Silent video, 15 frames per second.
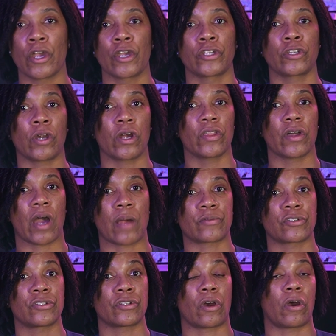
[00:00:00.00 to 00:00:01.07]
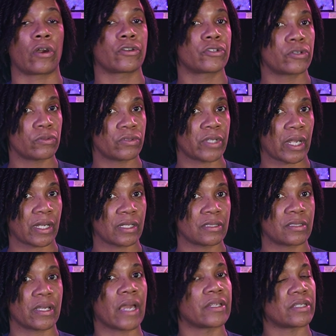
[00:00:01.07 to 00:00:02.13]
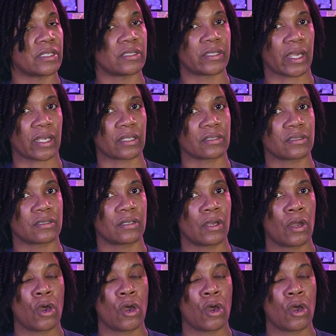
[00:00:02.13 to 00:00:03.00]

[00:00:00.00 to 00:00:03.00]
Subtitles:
Your other options are 2 seconds and 10 seconds.